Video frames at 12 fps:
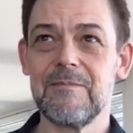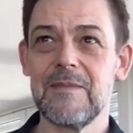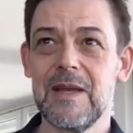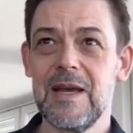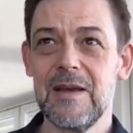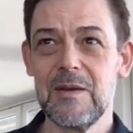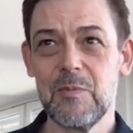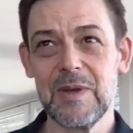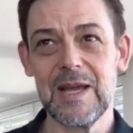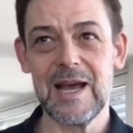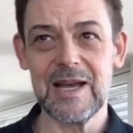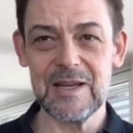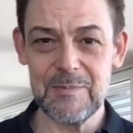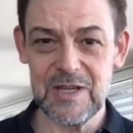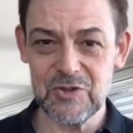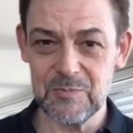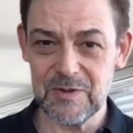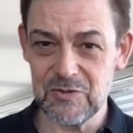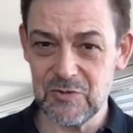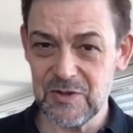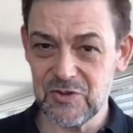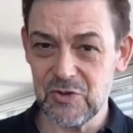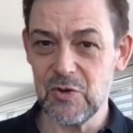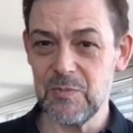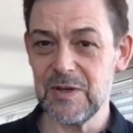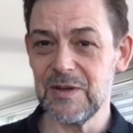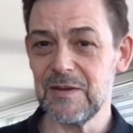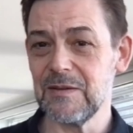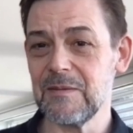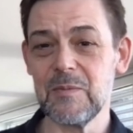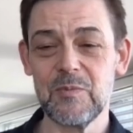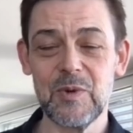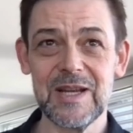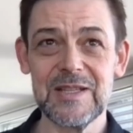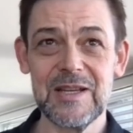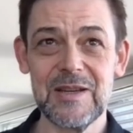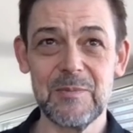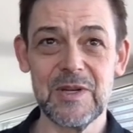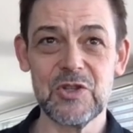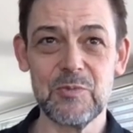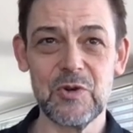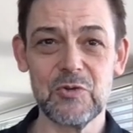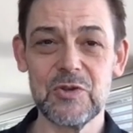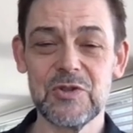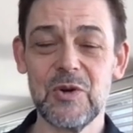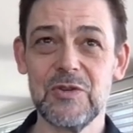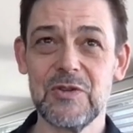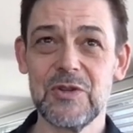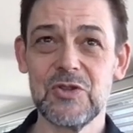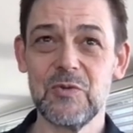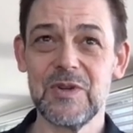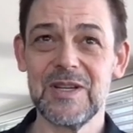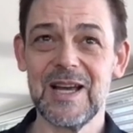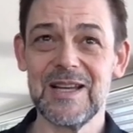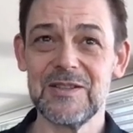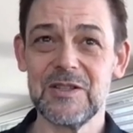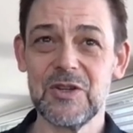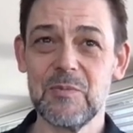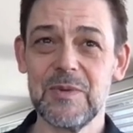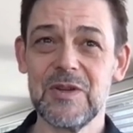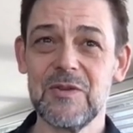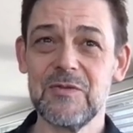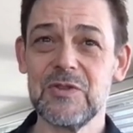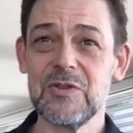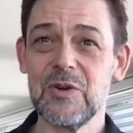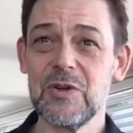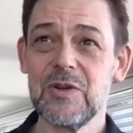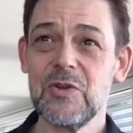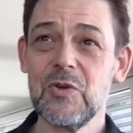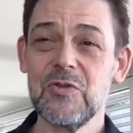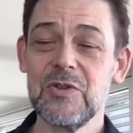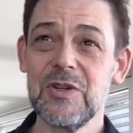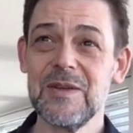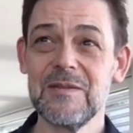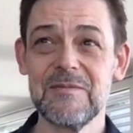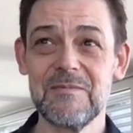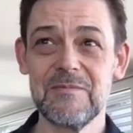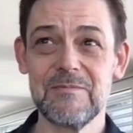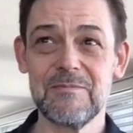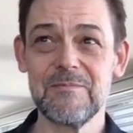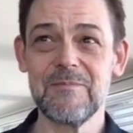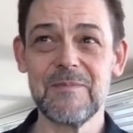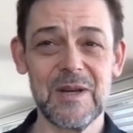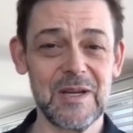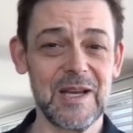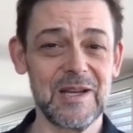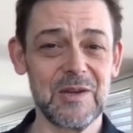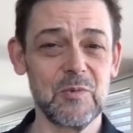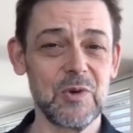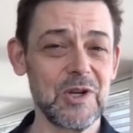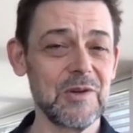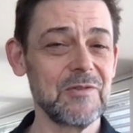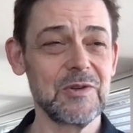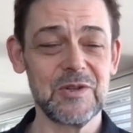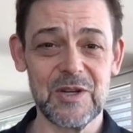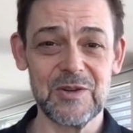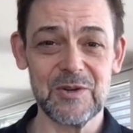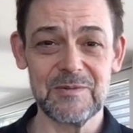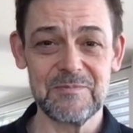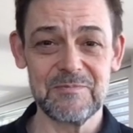Then we add a measurement to each qubit, writing the measurement result into a classical bit of the circuit QC. Again, one after the other.